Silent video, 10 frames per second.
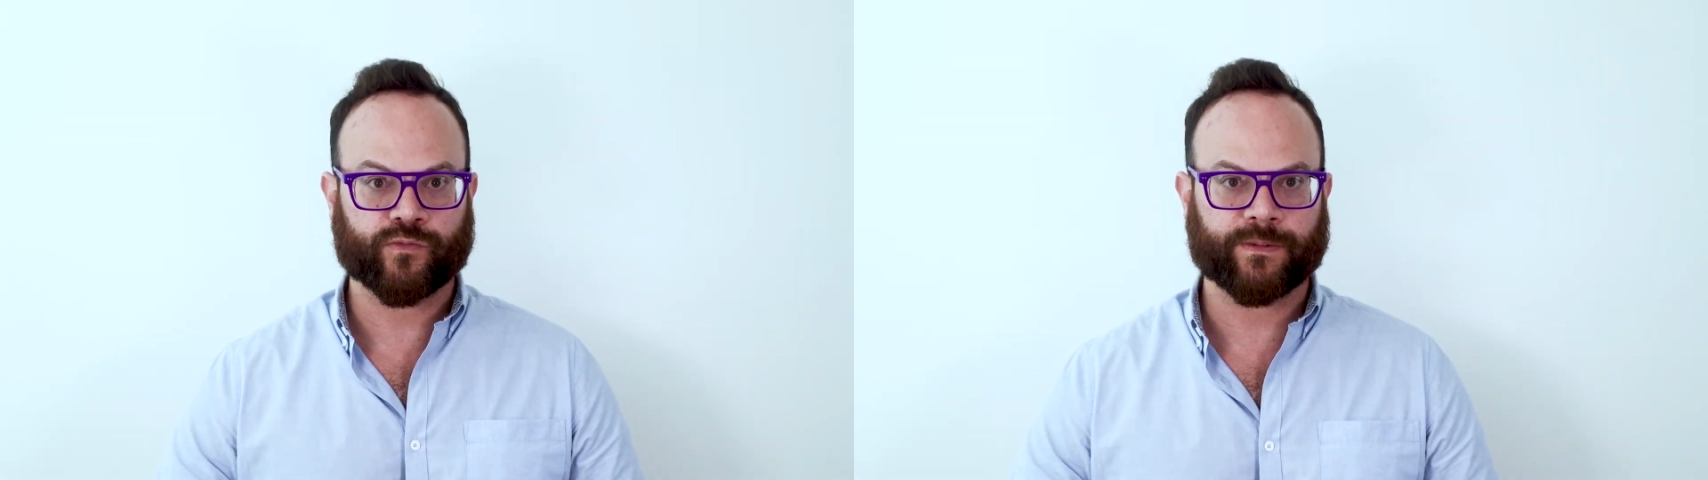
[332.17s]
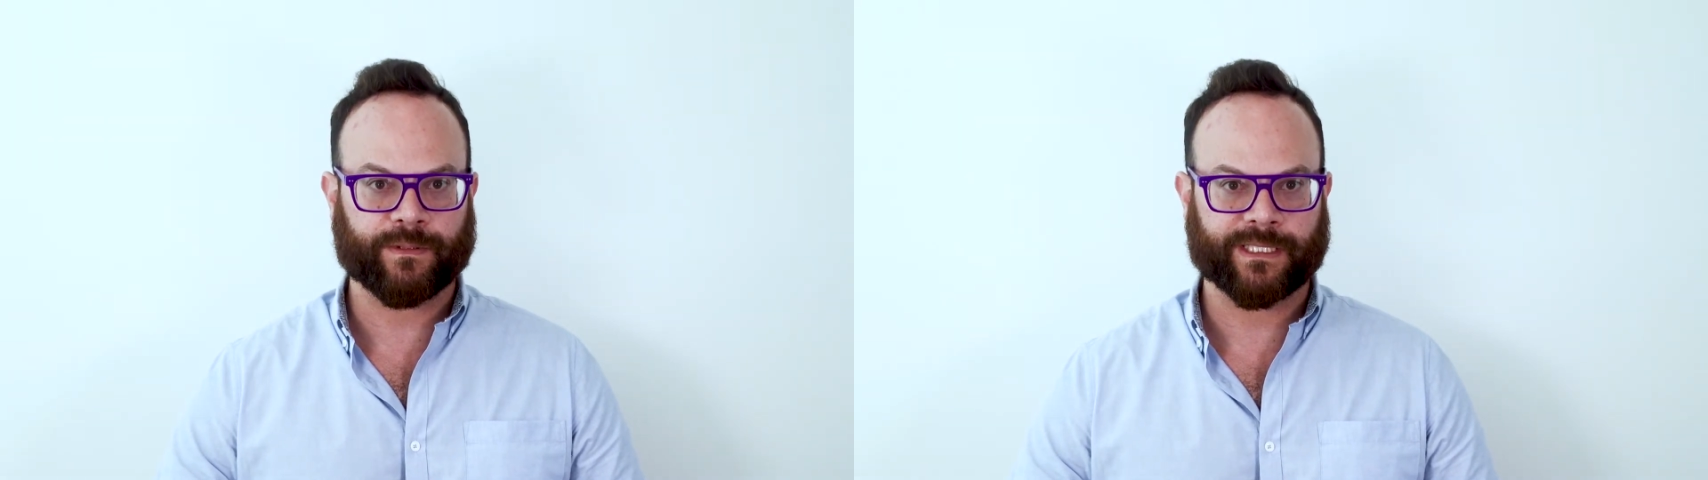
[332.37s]

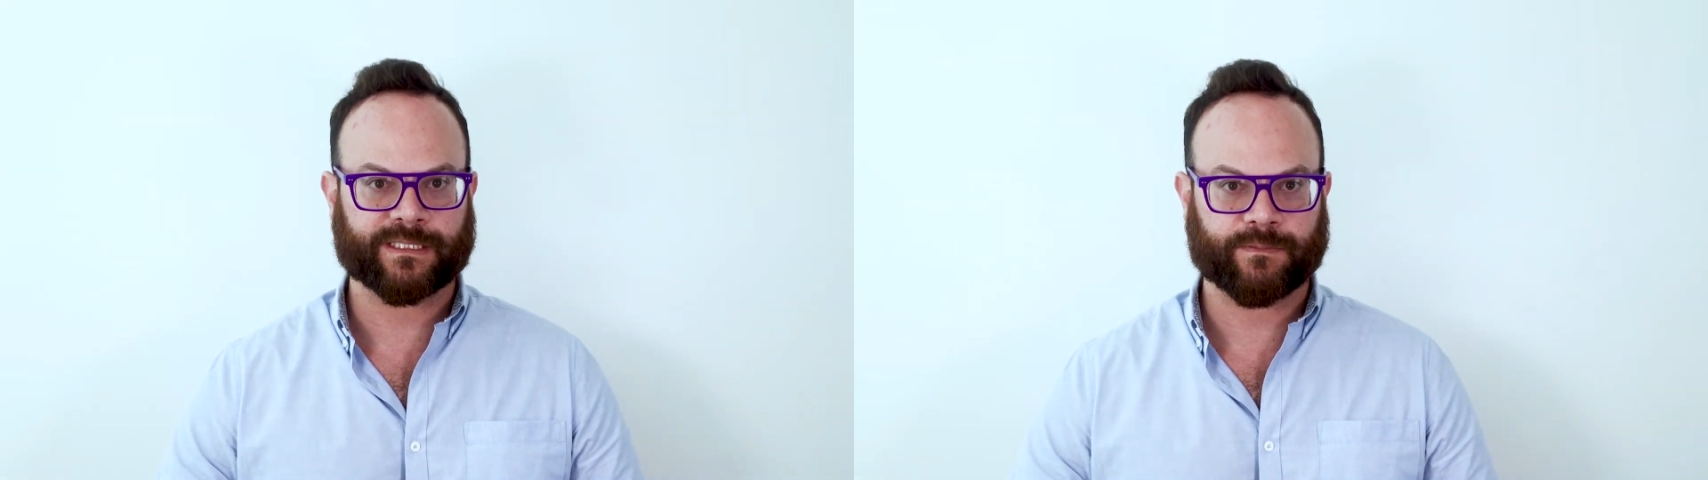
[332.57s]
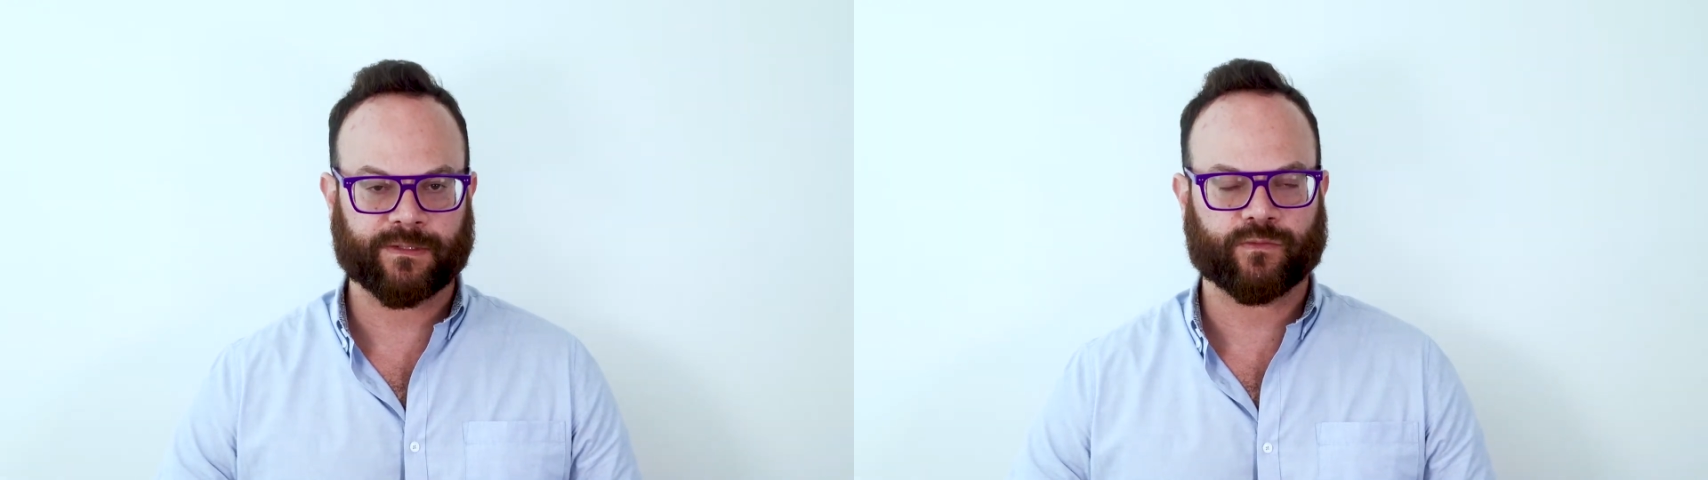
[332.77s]

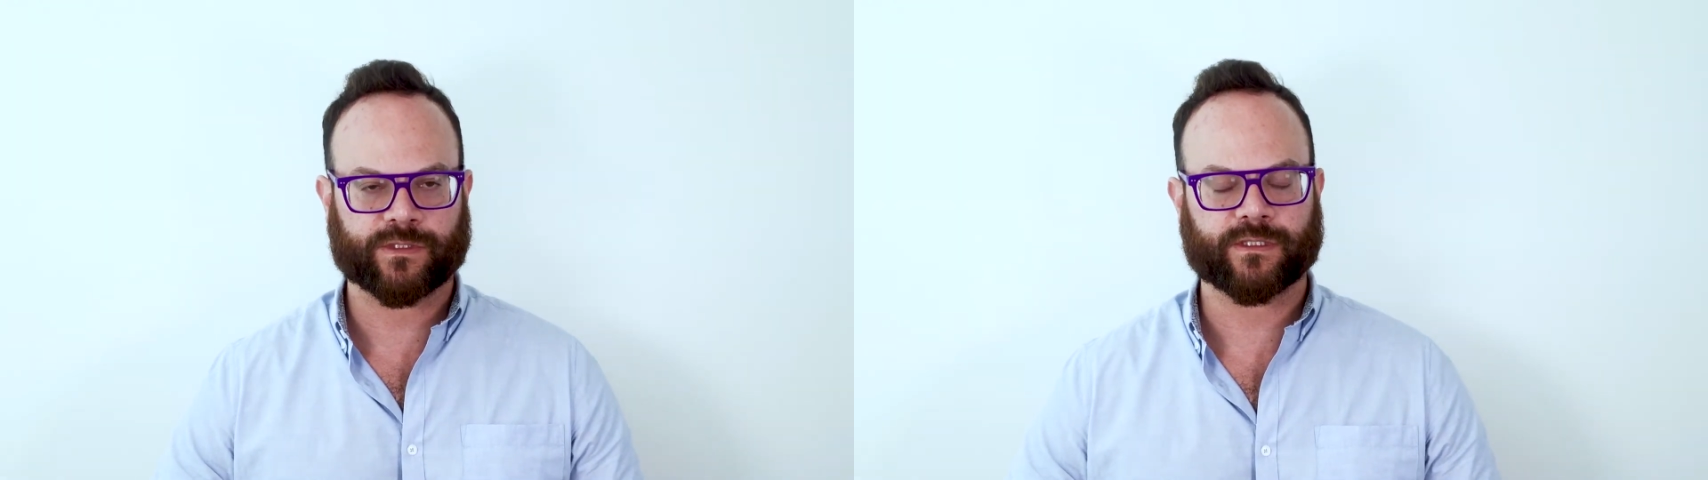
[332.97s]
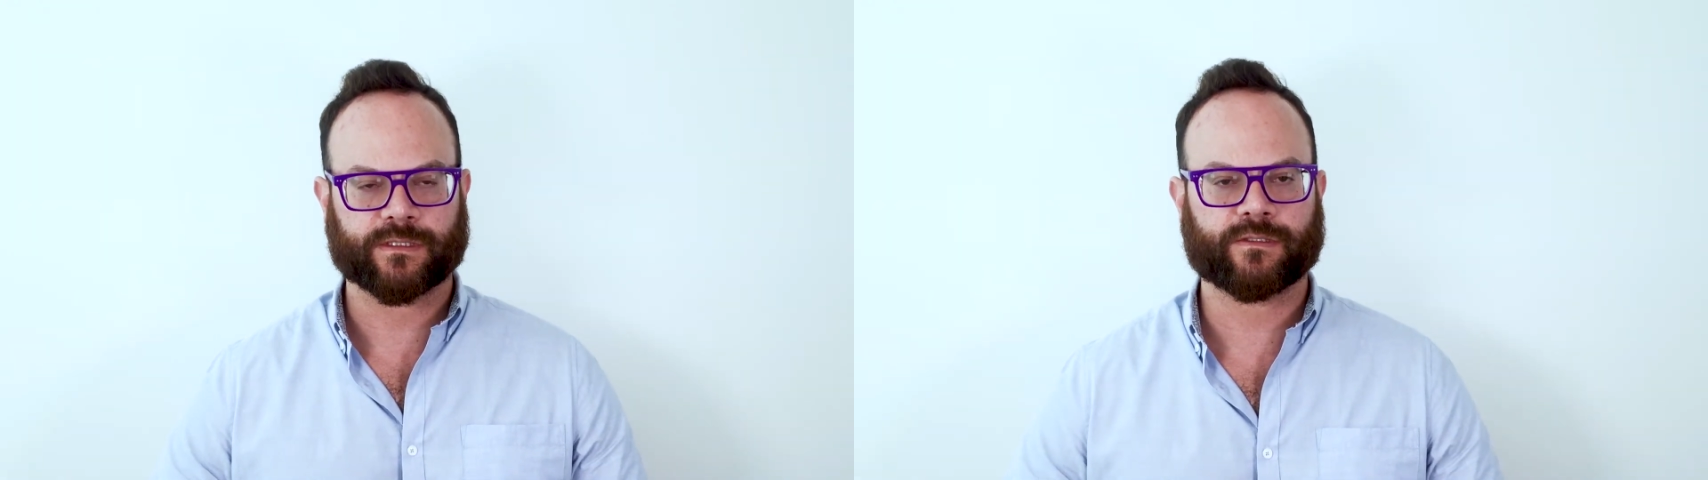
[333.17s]
replacement,
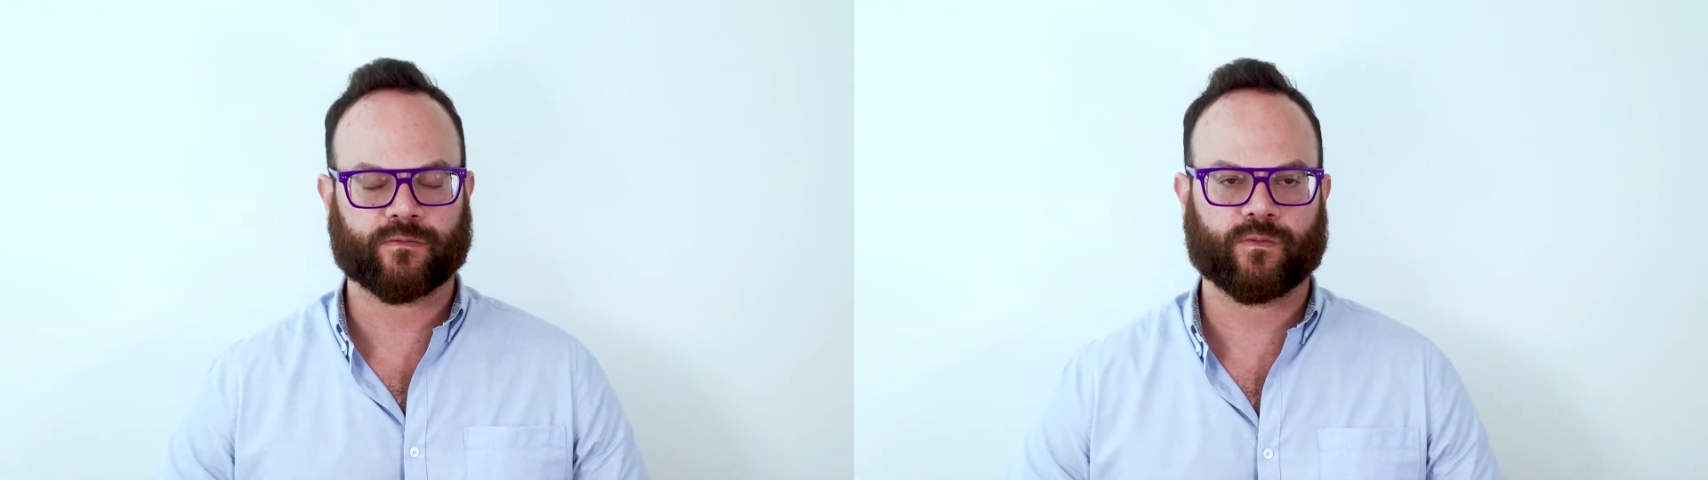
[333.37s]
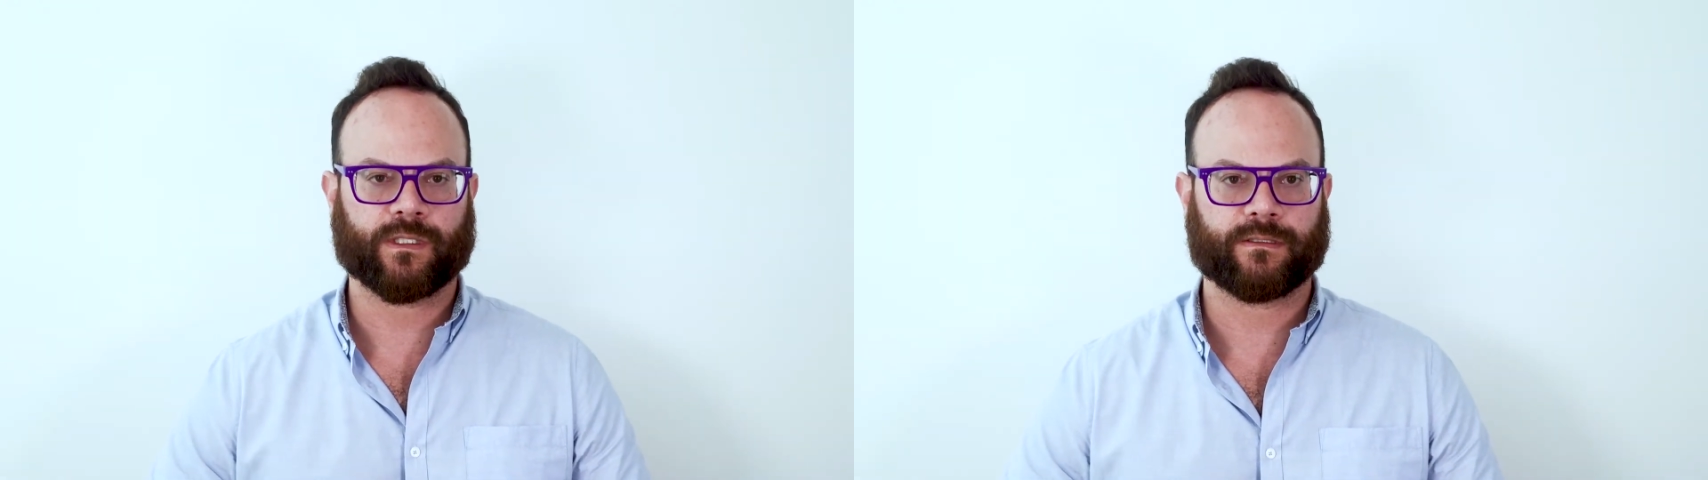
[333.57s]
which is
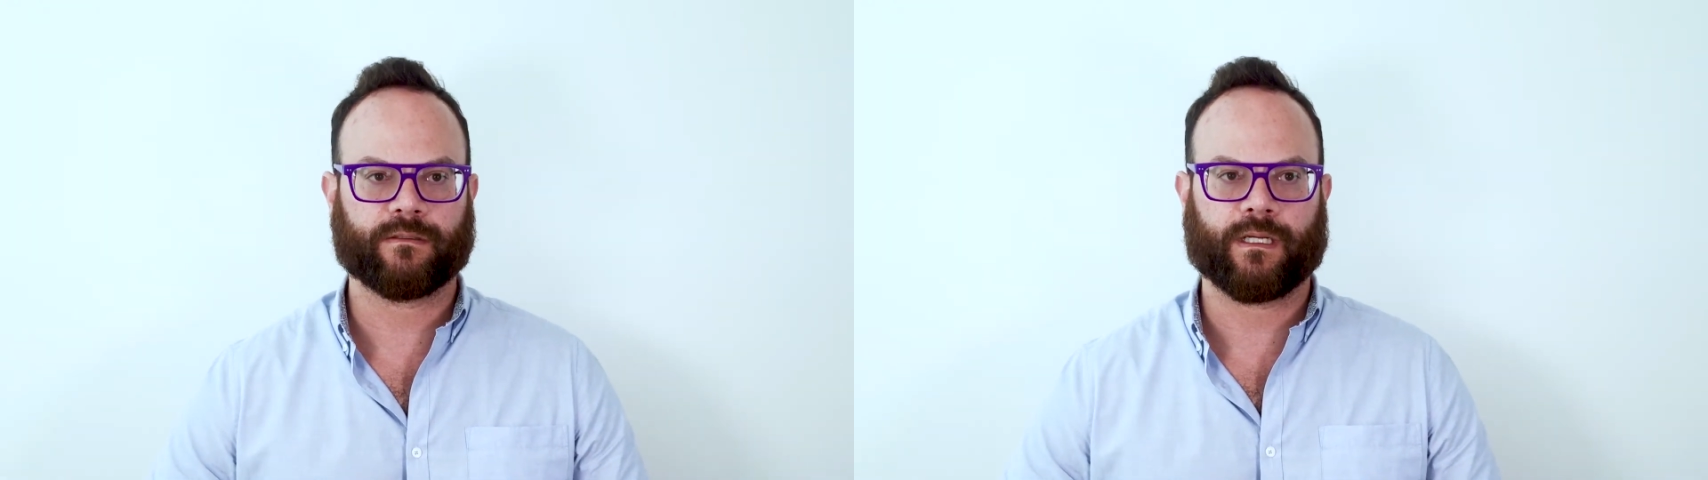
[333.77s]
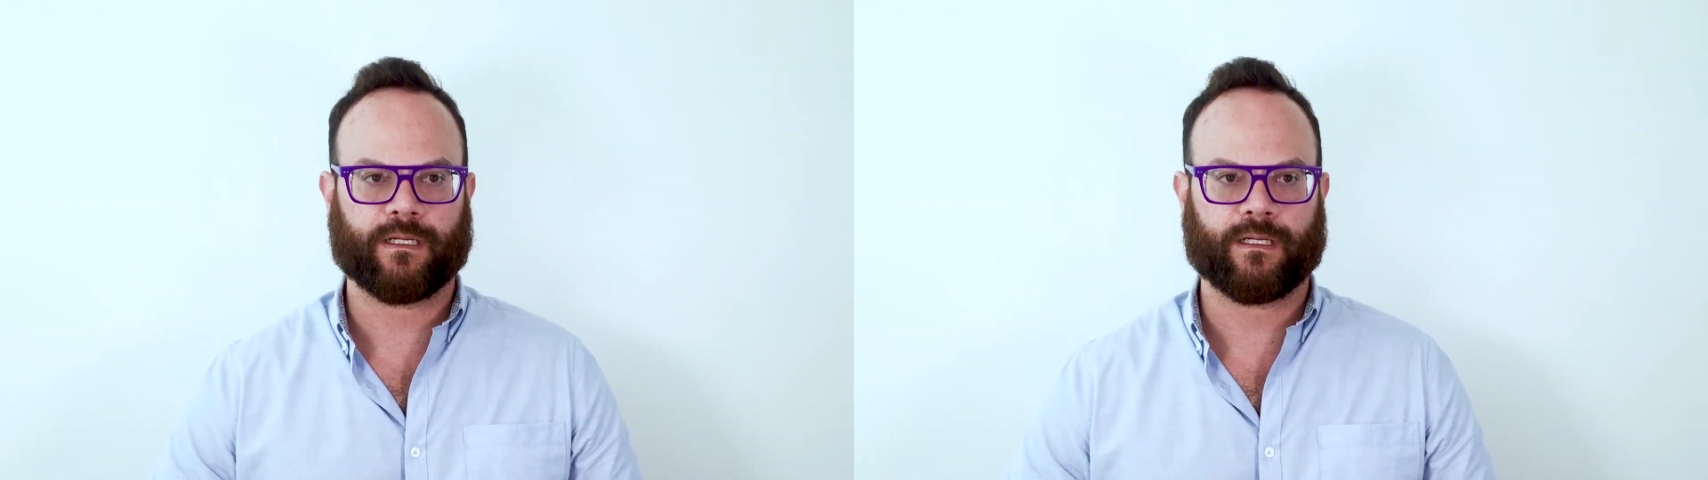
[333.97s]
what